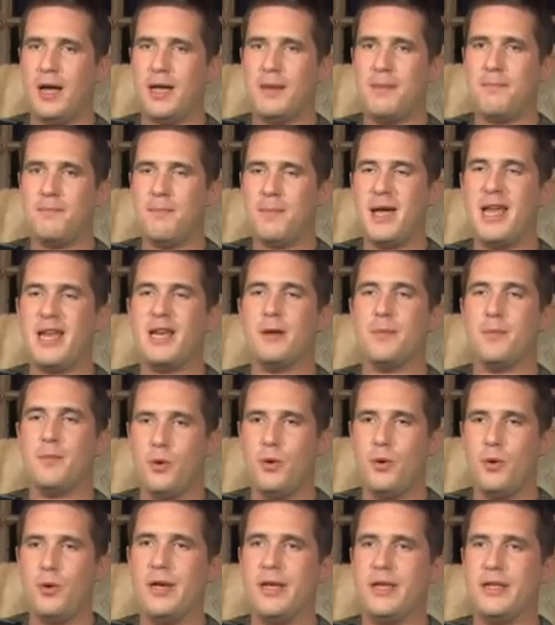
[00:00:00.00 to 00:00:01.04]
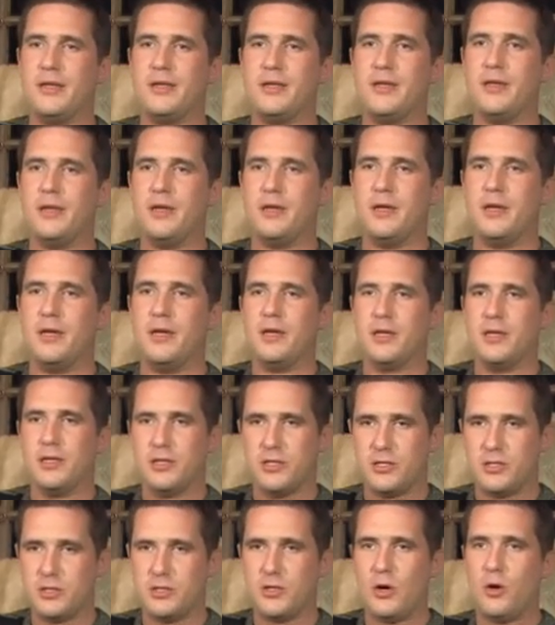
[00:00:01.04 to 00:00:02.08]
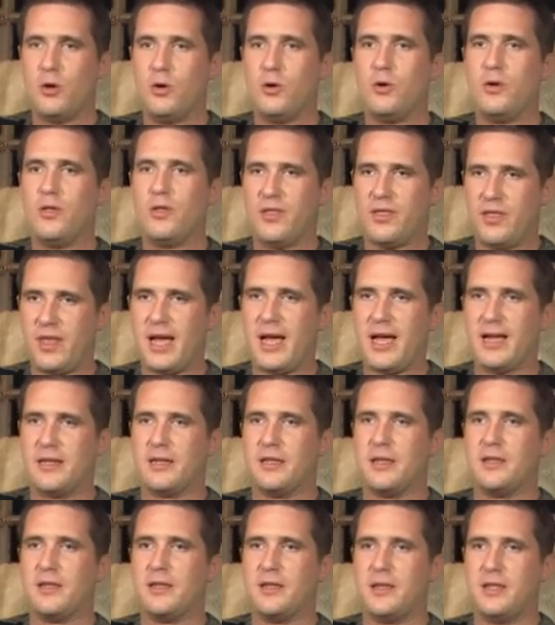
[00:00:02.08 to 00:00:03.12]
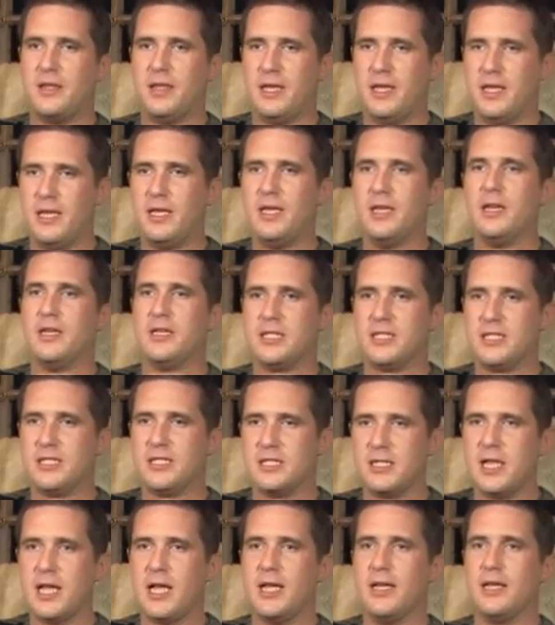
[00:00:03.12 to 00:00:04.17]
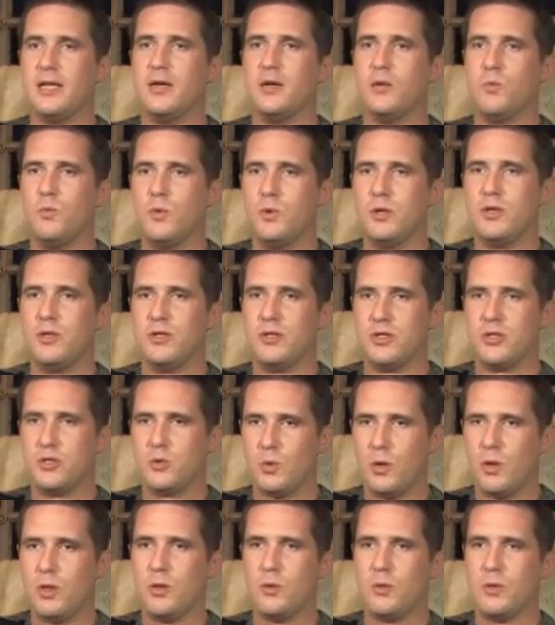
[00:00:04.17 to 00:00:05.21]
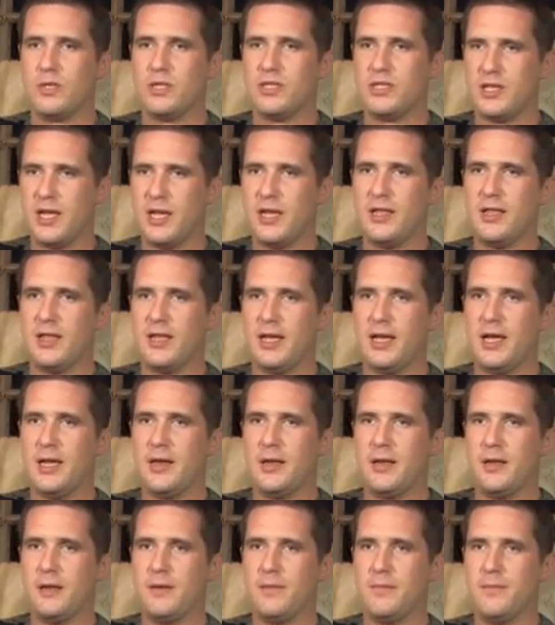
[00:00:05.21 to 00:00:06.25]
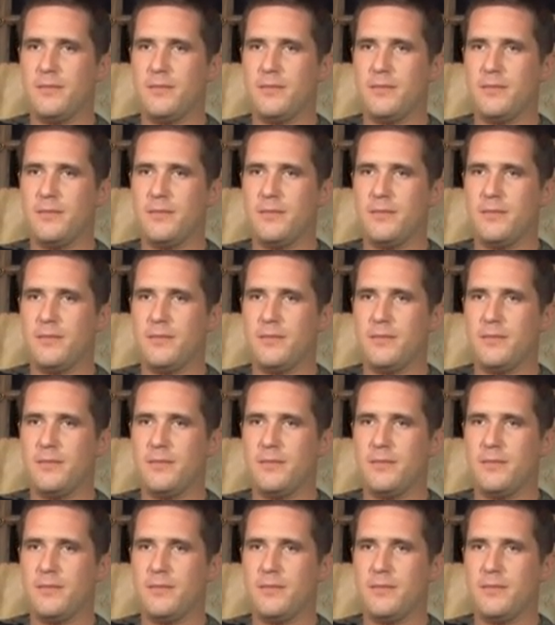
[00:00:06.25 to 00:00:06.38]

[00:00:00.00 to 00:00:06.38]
I made a point so that the snake wouldn't swallow its tail again.